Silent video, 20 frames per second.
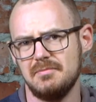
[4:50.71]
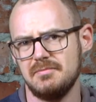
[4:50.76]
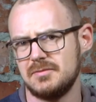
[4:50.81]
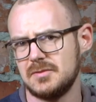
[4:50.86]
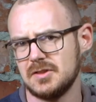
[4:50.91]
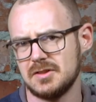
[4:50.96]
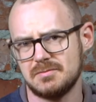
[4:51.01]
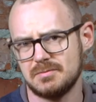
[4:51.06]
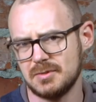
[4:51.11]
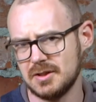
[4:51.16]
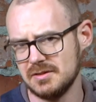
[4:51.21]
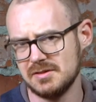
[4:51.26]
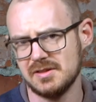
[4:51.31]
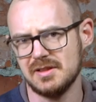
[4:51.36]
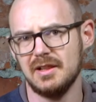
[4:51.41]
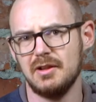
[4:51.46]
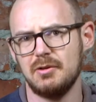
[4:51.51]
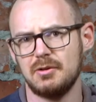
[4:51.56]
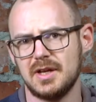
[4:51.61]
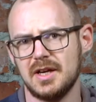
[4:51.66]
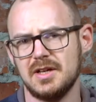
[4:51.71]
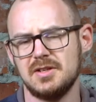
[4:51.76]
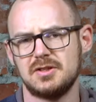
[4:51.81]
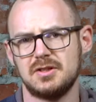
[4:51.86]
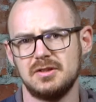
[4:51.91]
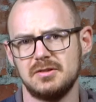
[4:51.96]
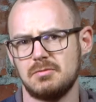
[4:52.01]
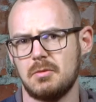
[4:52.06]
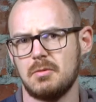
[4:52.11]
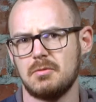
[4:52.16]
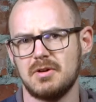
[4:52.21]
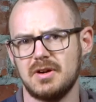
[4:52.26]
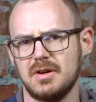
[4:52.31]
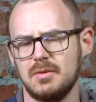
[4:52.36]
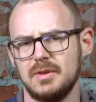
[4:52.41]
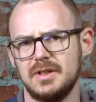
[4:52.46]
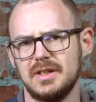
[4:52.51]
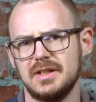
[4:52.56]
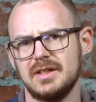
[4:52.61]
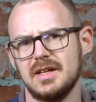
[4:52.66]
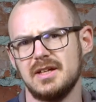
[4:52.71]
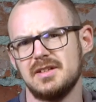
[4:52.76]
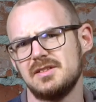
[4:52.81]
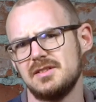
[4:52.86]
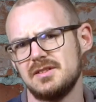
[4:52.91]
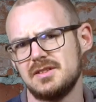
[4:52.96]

just because of the locations we were at. We didn't get